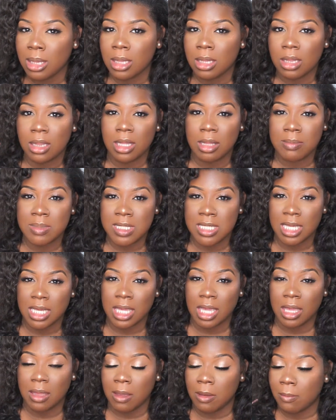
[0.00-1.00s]

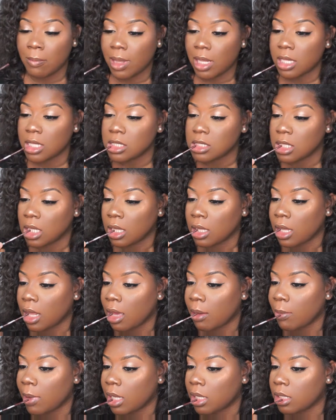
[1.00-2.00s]
lipstick and Embellish and
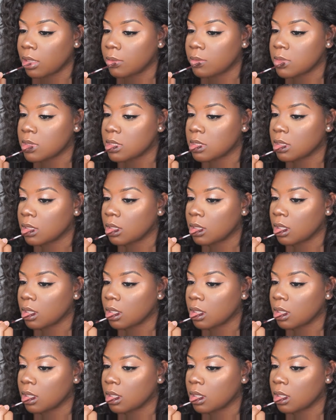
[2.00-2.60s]
line my lips.